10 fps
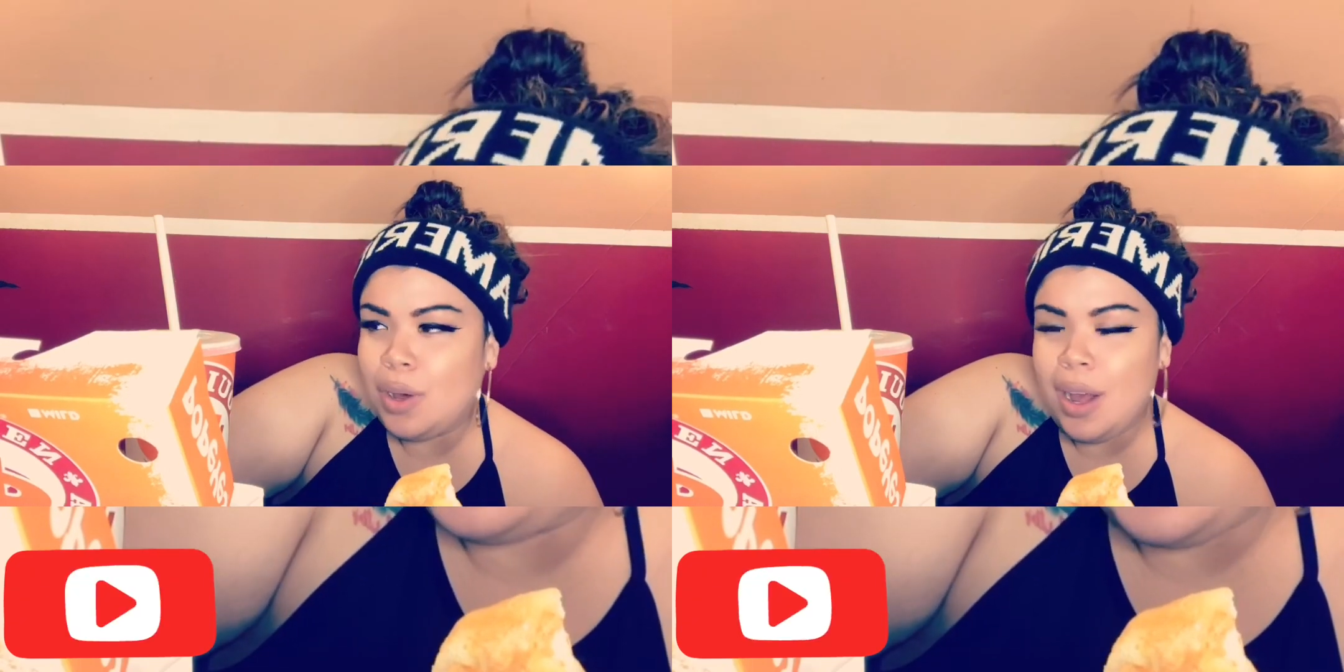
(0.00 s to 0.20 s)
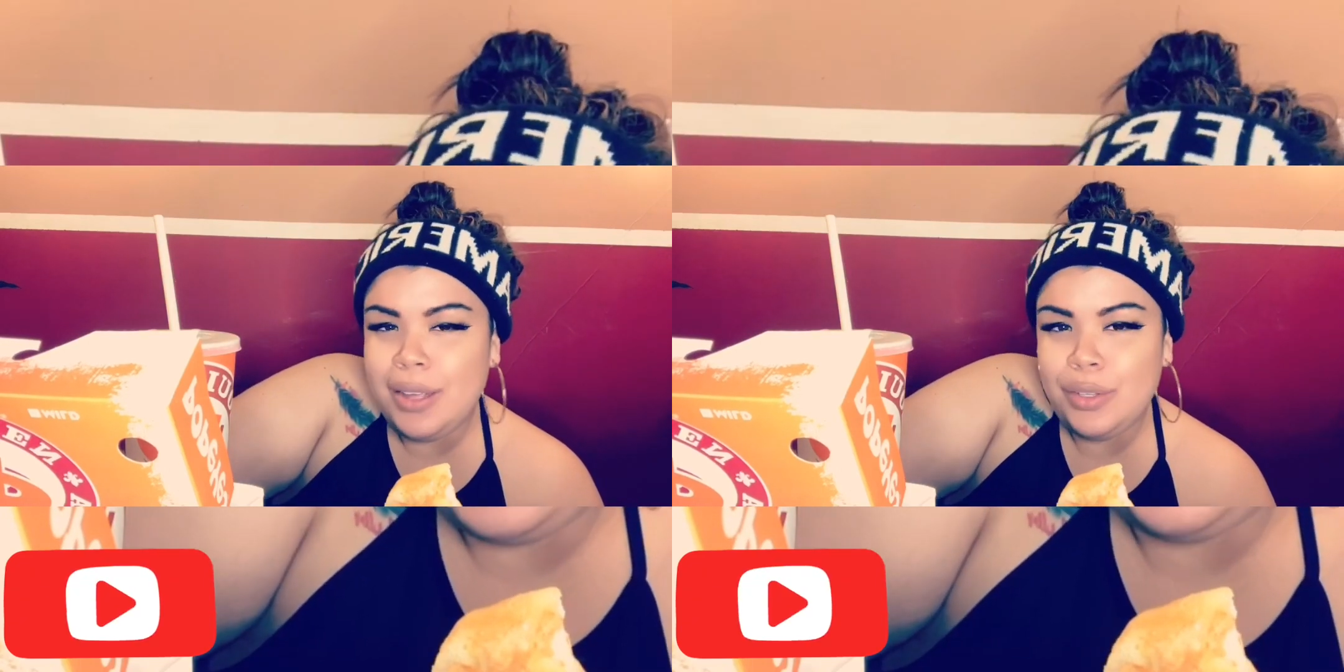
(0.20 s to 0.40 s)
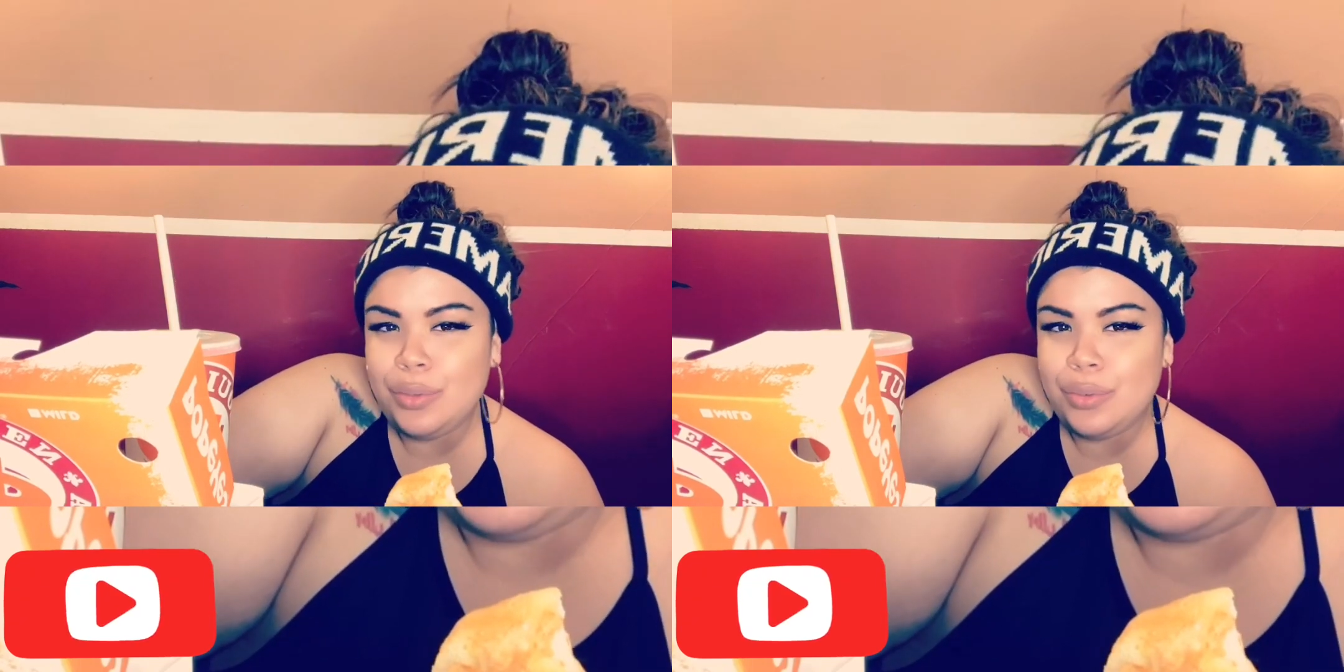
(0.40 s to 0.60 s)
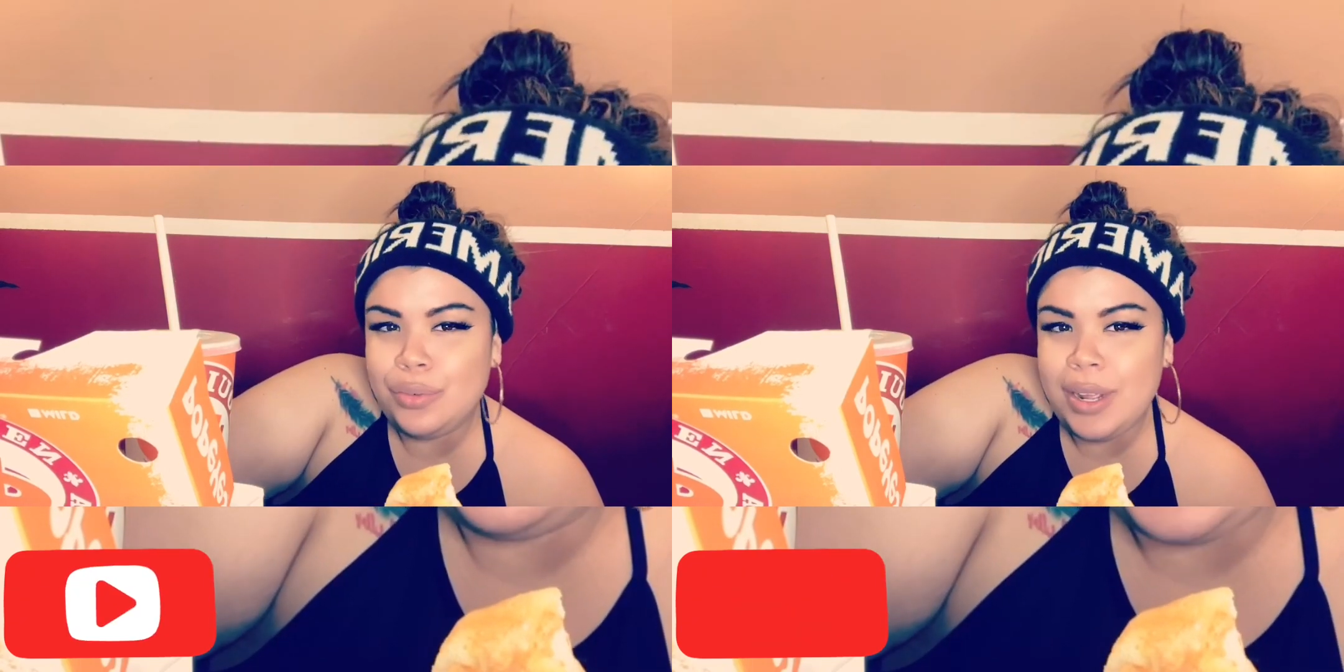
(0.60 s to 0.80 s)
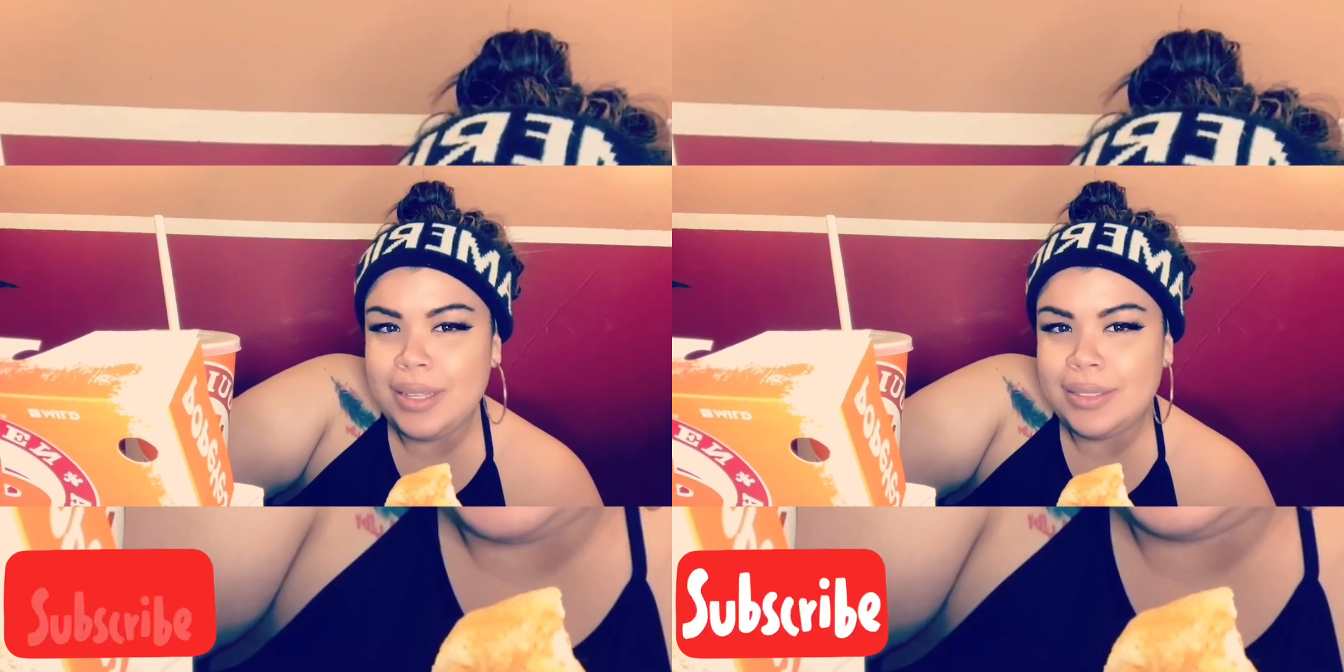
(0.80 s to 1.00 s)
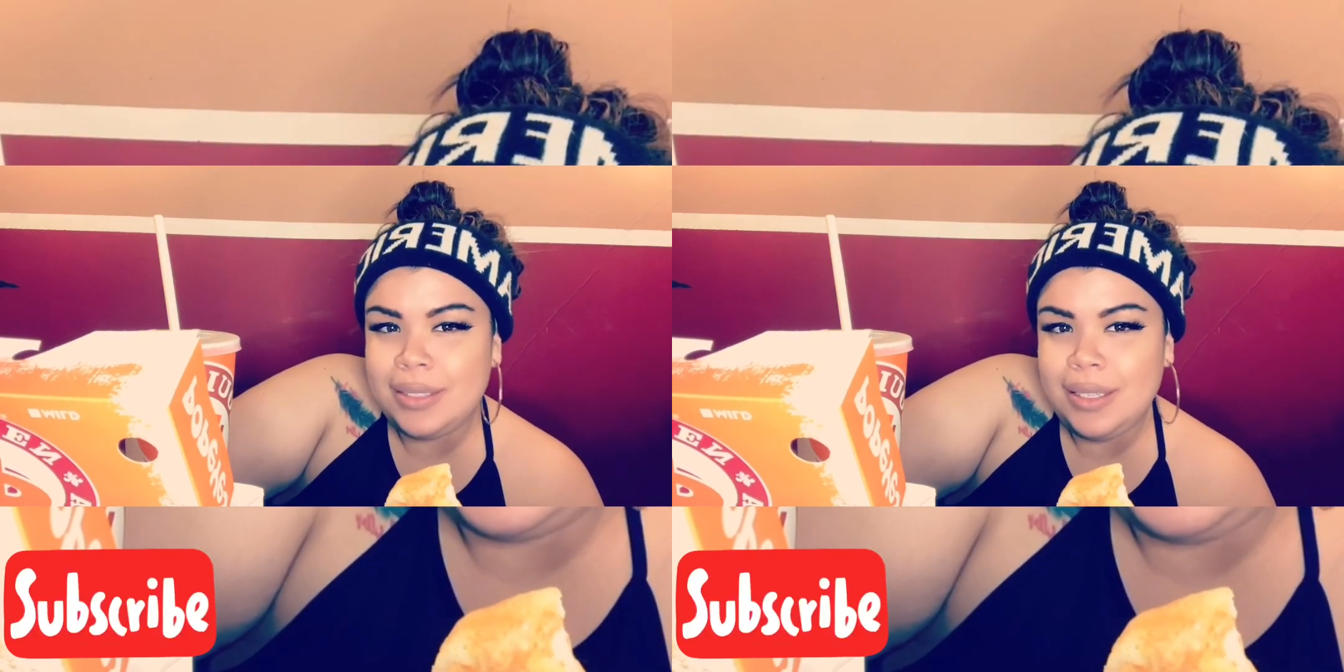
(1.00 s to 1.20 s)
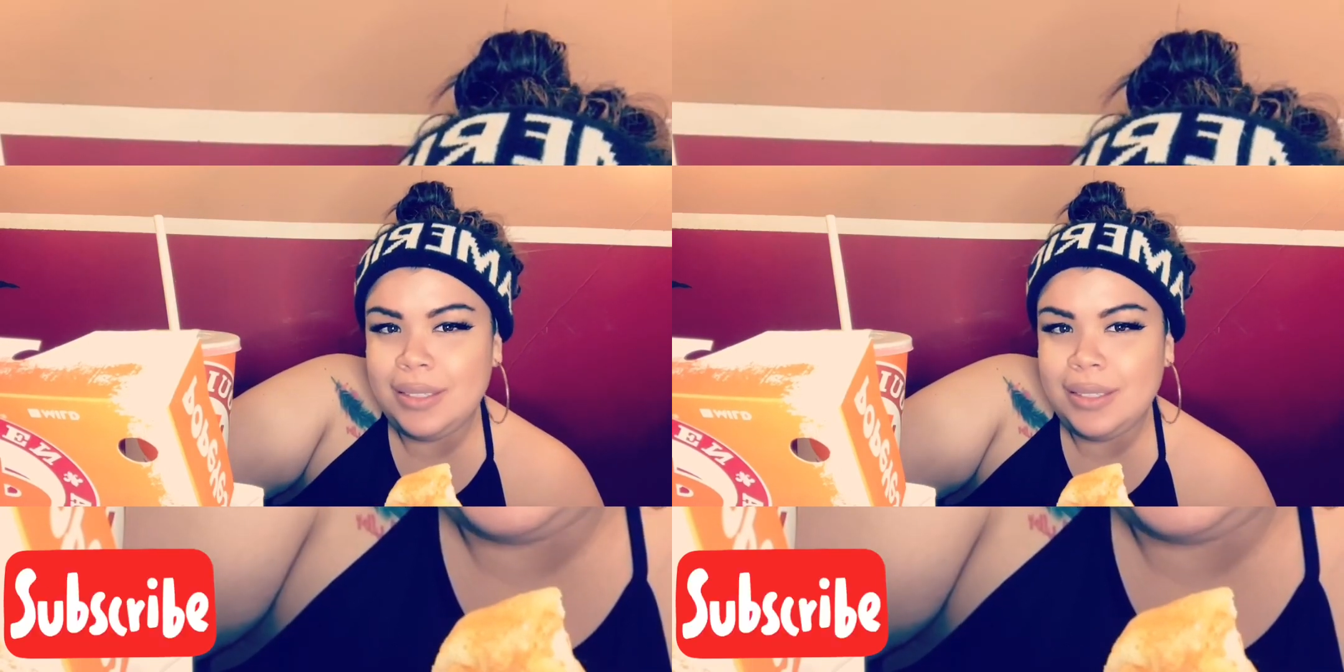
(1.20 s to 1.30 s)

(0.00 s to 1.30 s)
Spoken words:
Are you crazy?